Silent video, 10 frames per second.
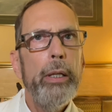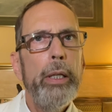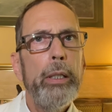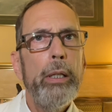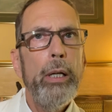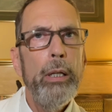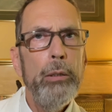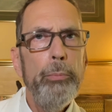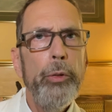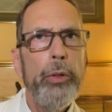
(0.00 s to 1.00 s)
It
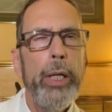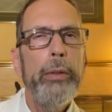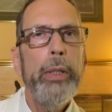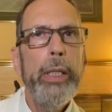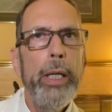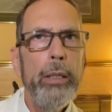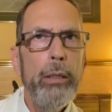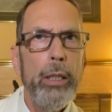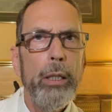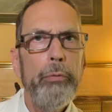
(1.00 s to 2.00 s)
comes at the
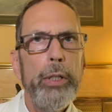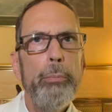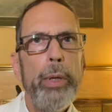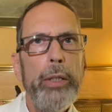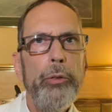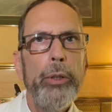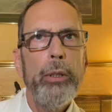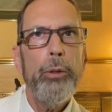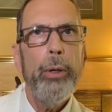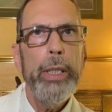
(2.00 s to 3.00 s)
end of their basic
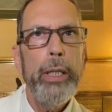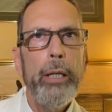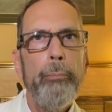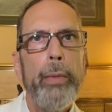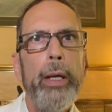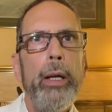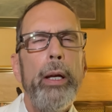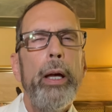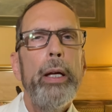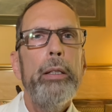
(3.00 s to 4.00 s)
training
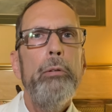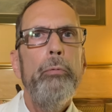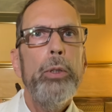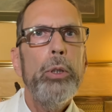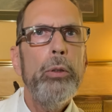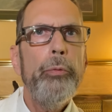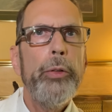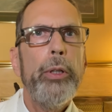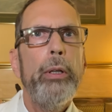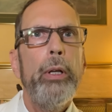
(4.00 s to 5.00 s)
and involves